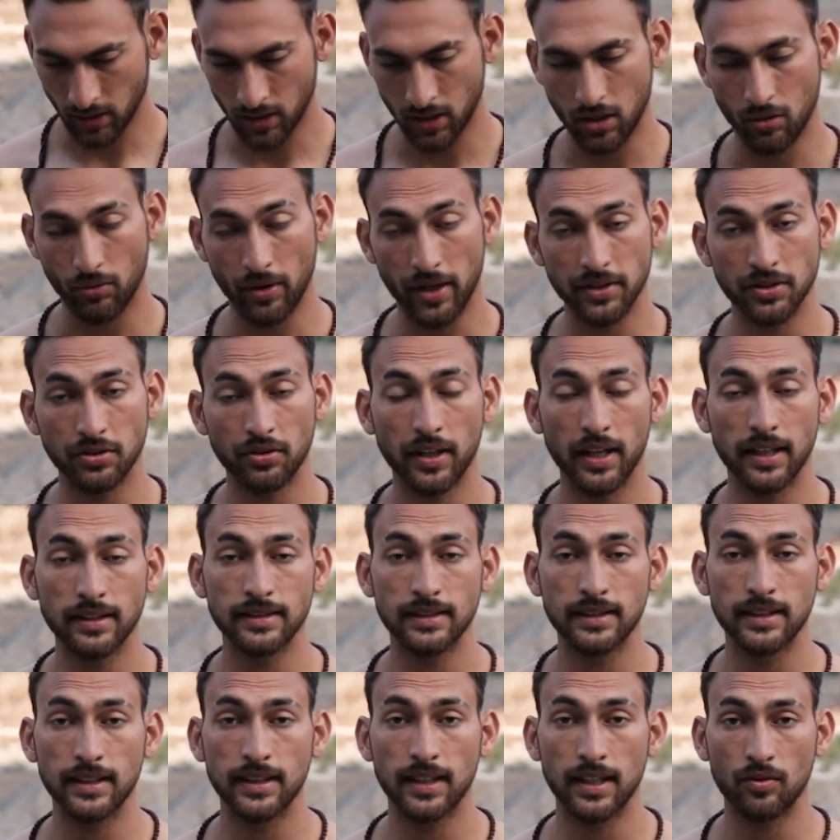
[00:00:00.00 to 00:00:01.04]
Now as you can
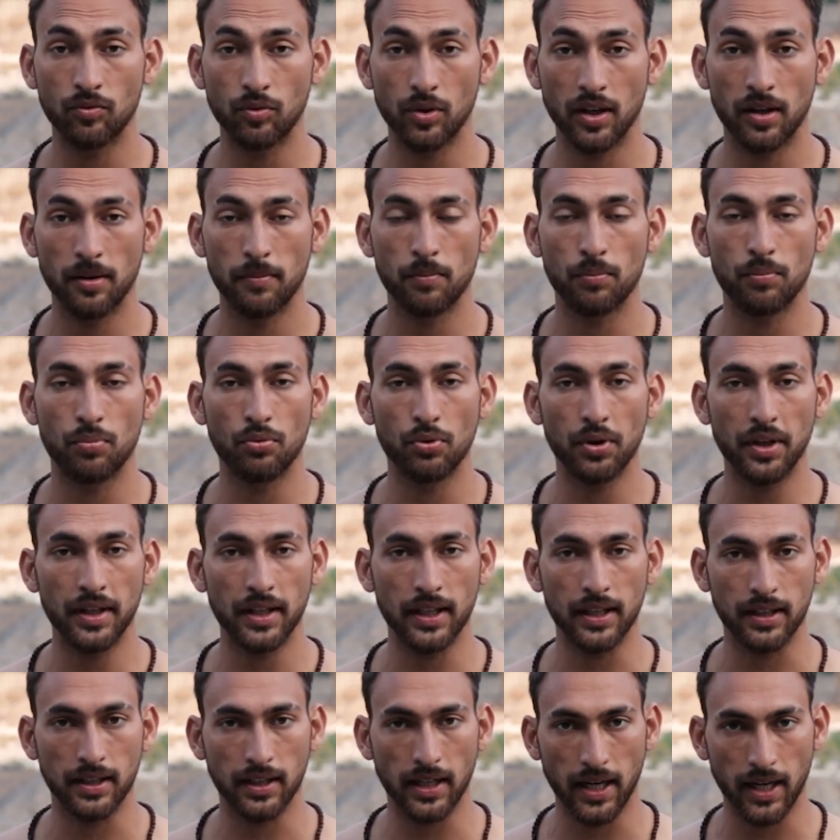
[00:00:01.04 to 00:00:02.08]
see that when I'm
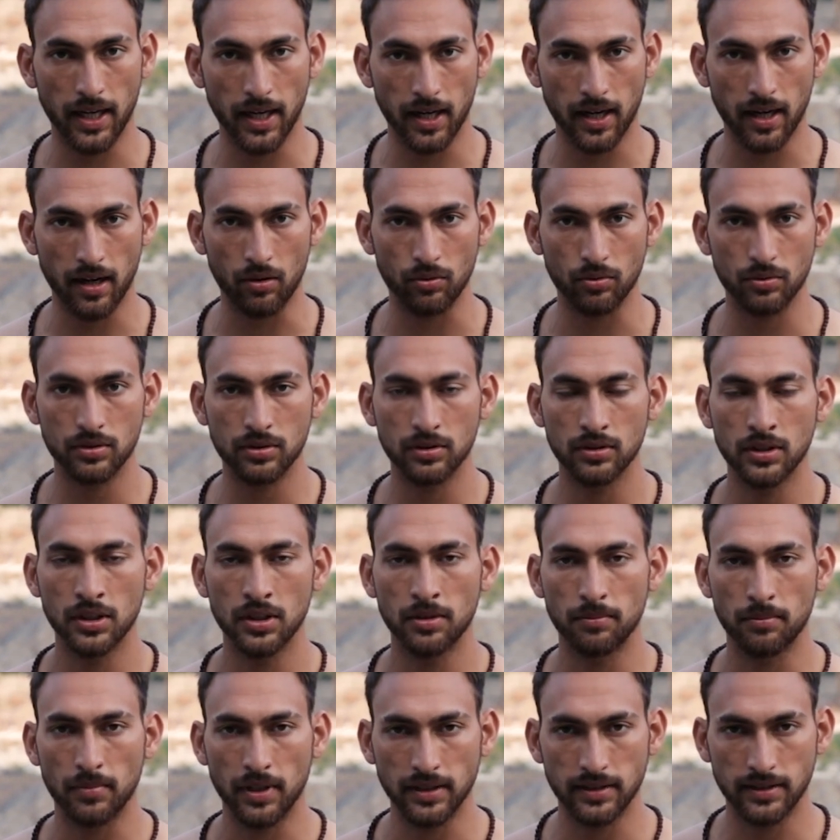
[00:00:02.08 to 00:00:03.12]
breathing in and out,
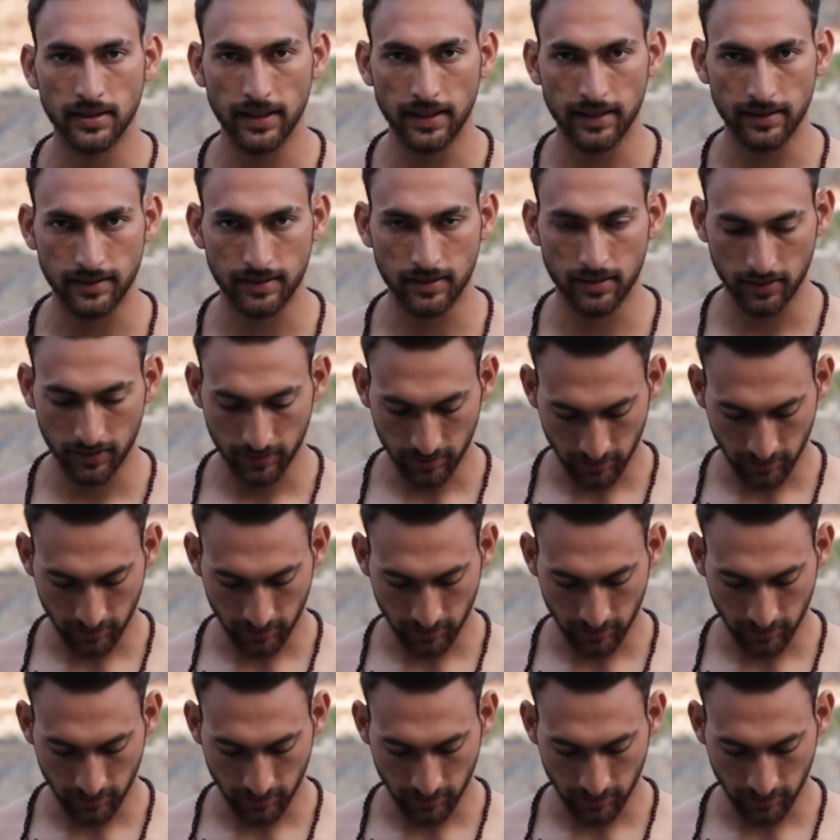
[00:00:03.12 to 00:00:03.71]
my chest,